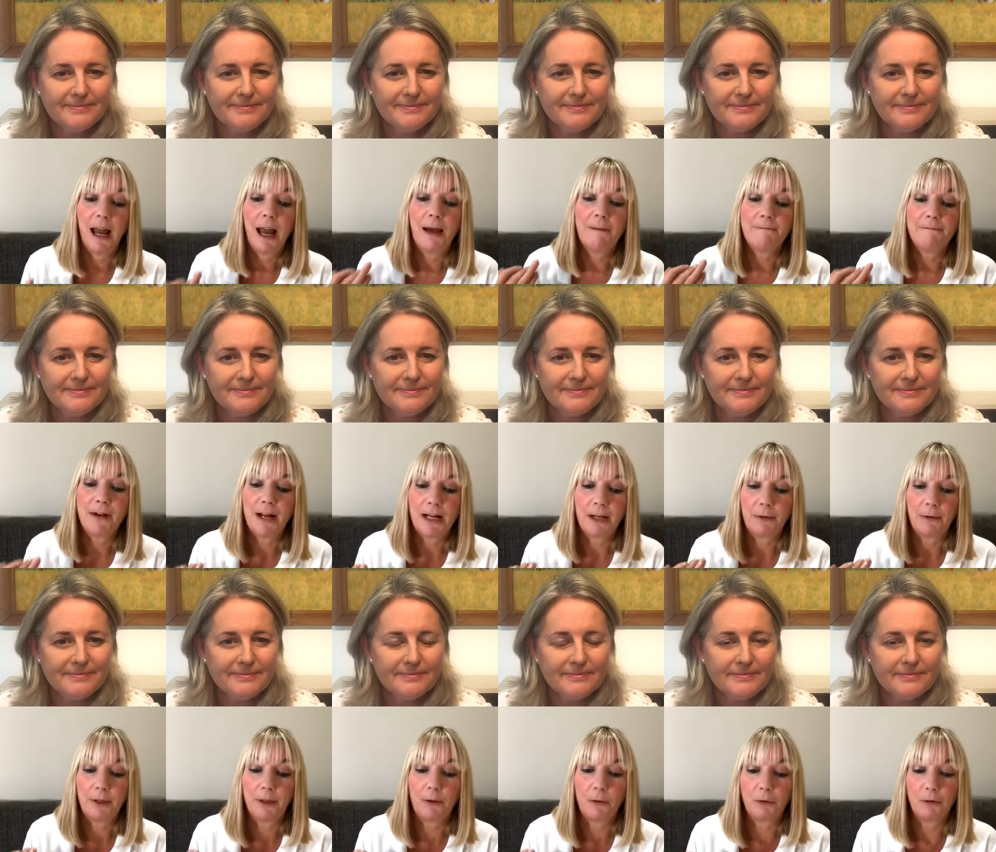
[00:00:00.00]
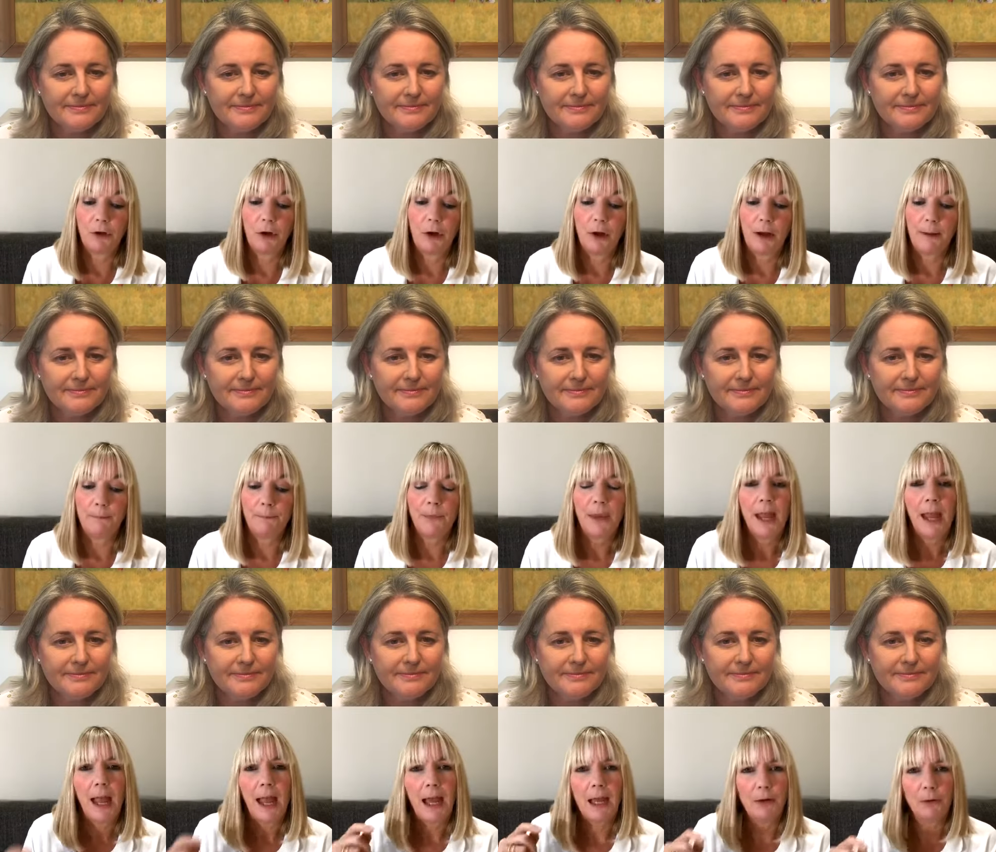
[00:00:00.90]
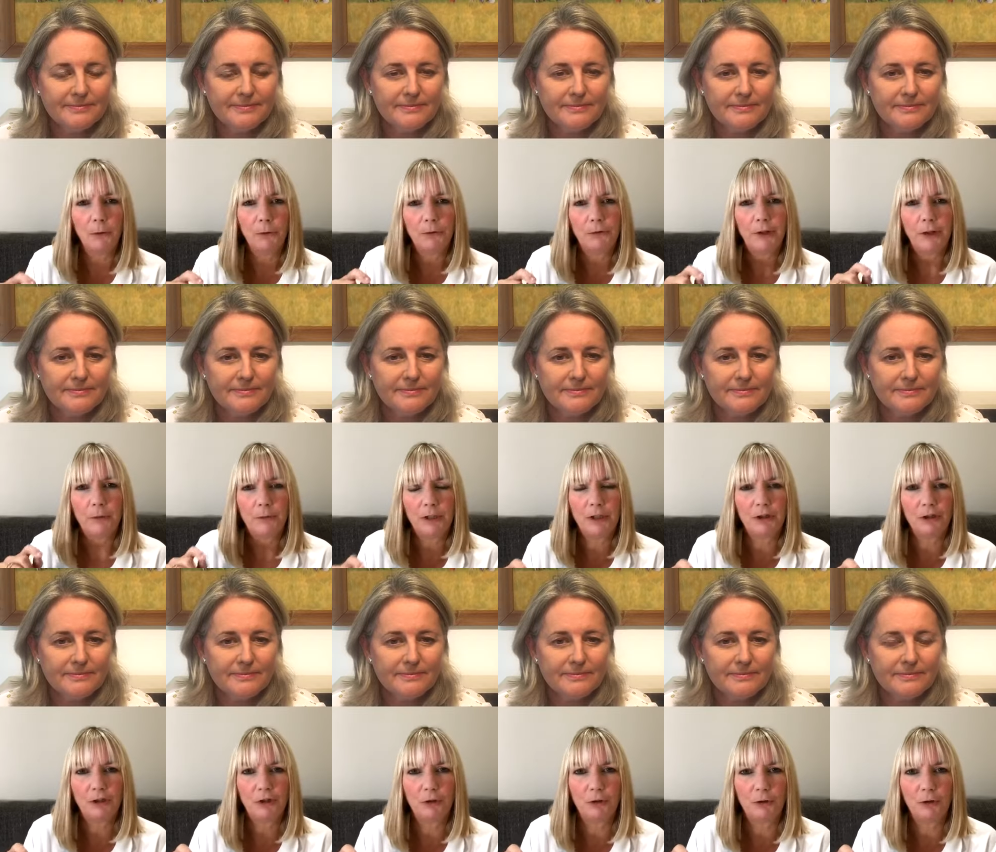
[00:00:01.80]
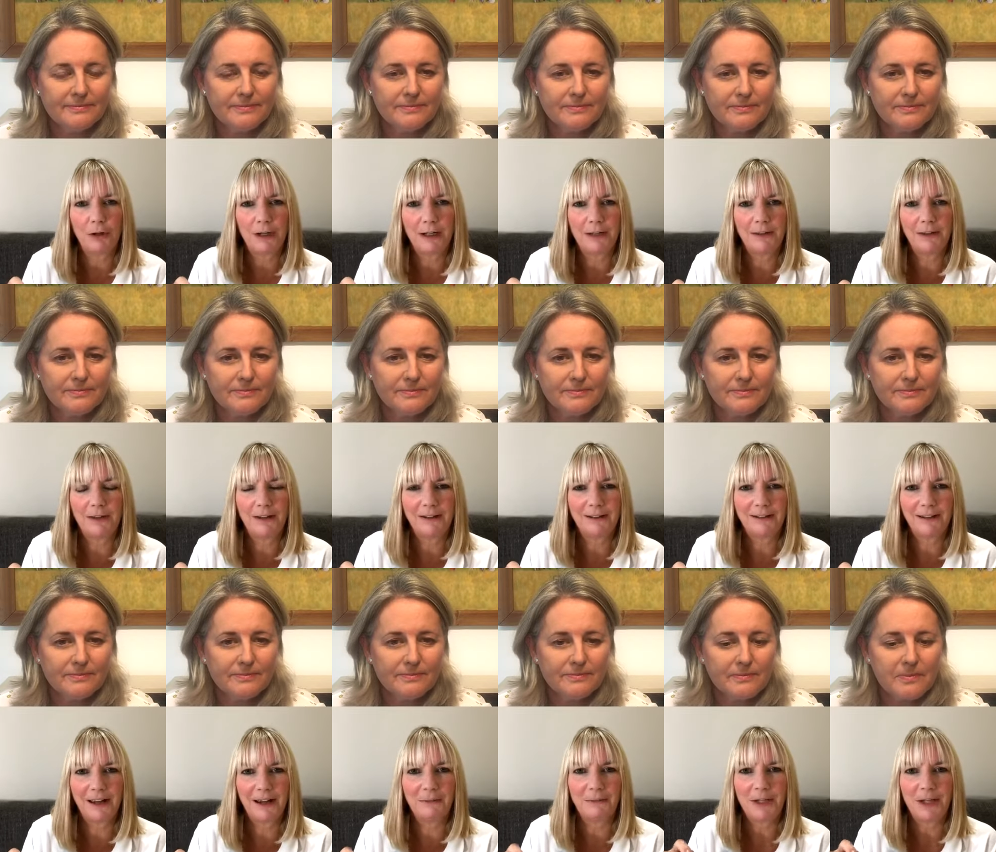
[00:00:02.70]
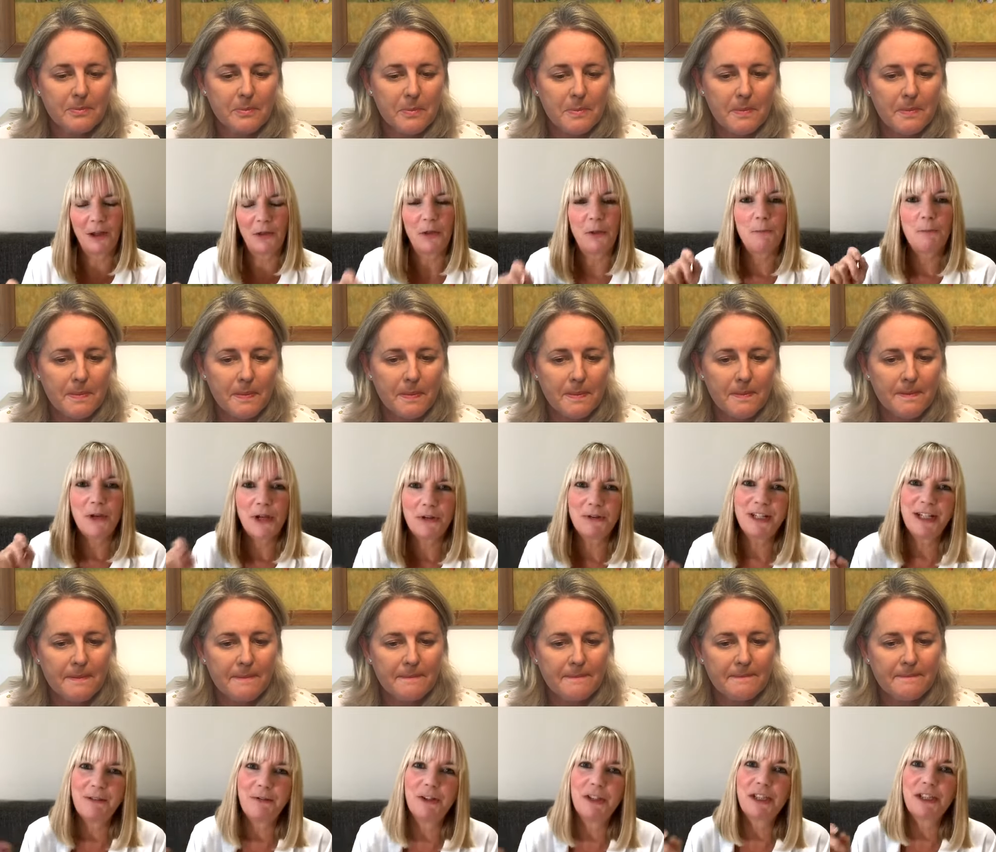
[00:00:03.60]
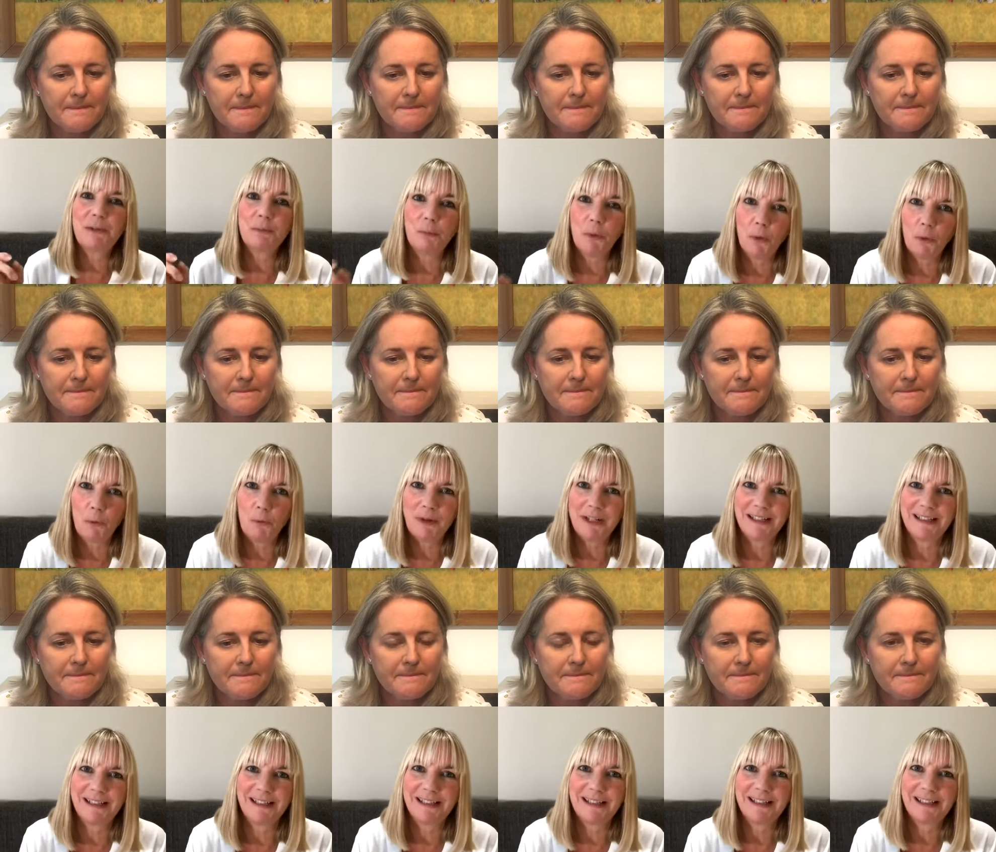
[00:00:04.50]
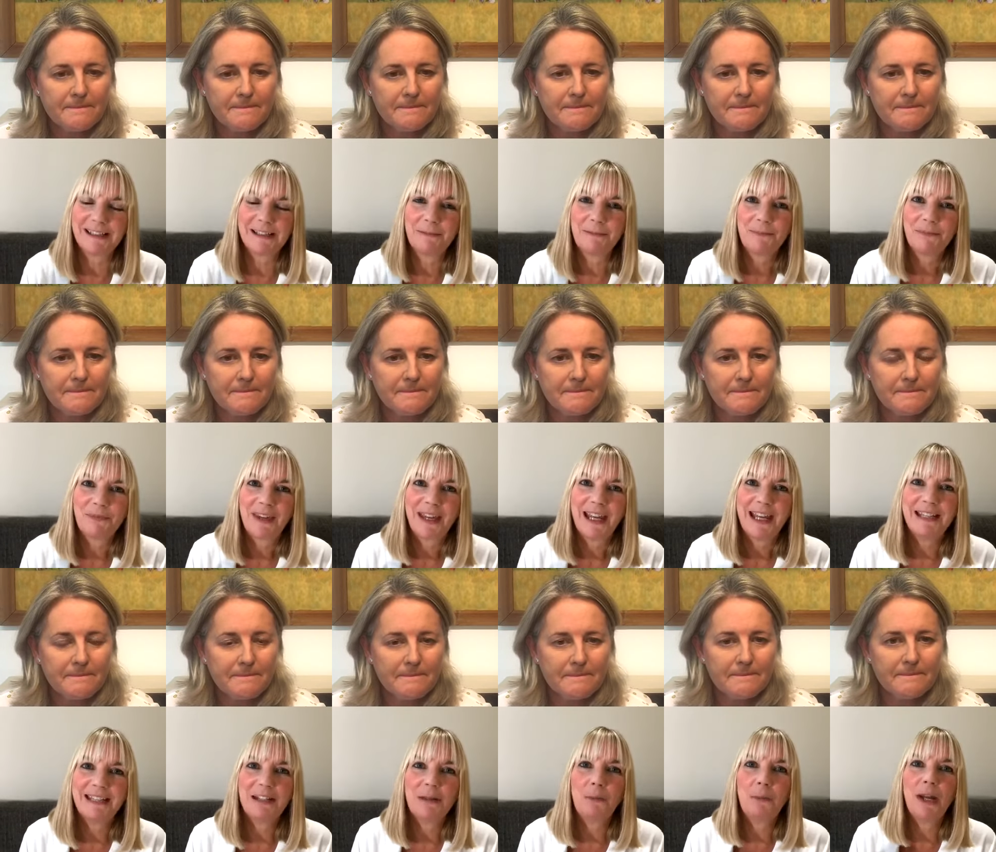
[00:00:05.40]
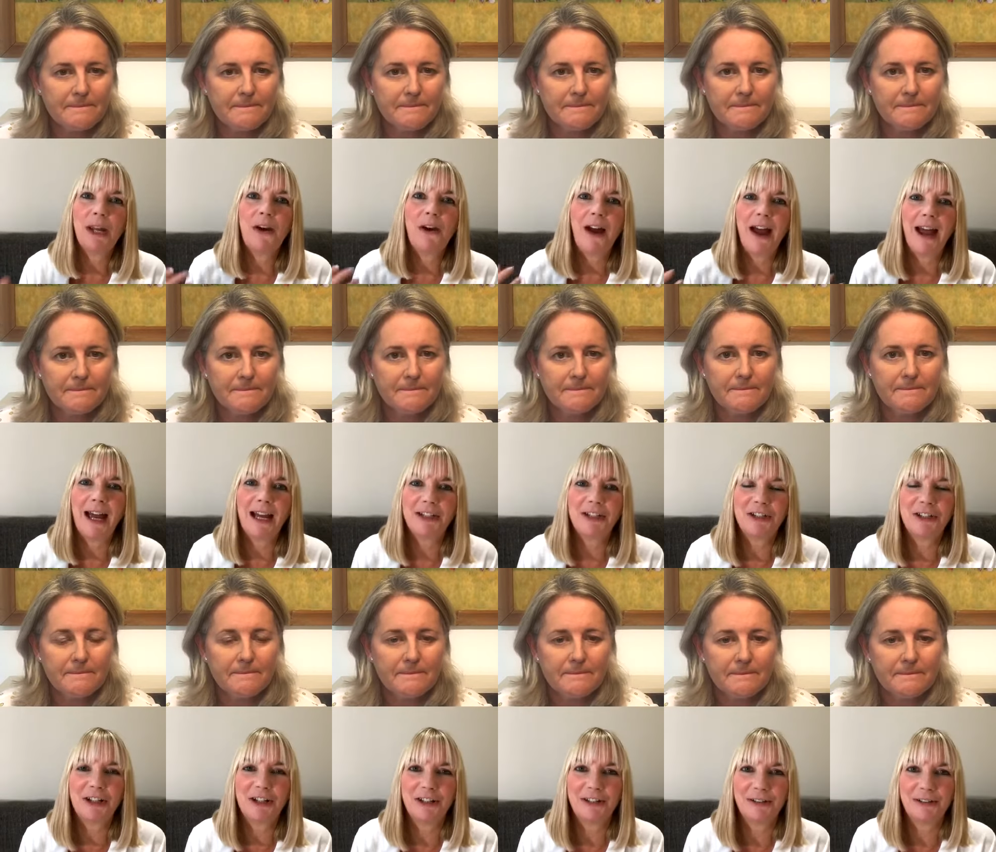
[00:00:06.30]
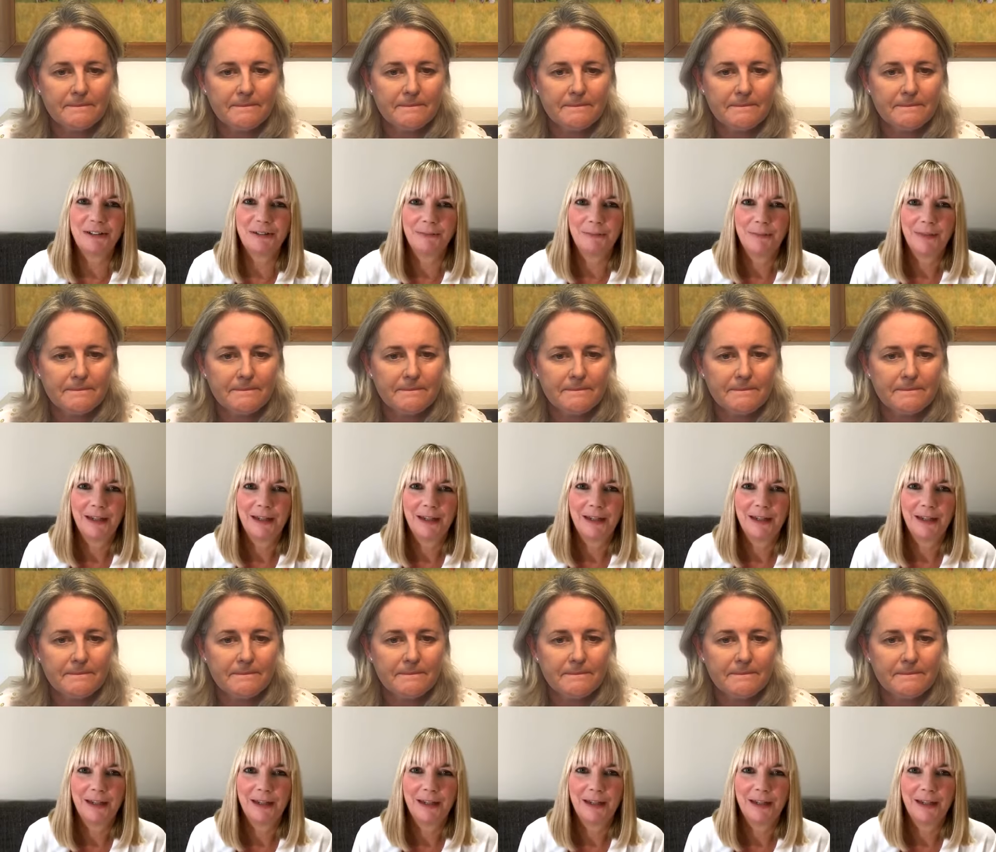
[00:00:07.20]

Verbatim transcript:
Speaker 1: and valuing your time and also ensuring that, I mean, the beauty of a small business is that we are agile.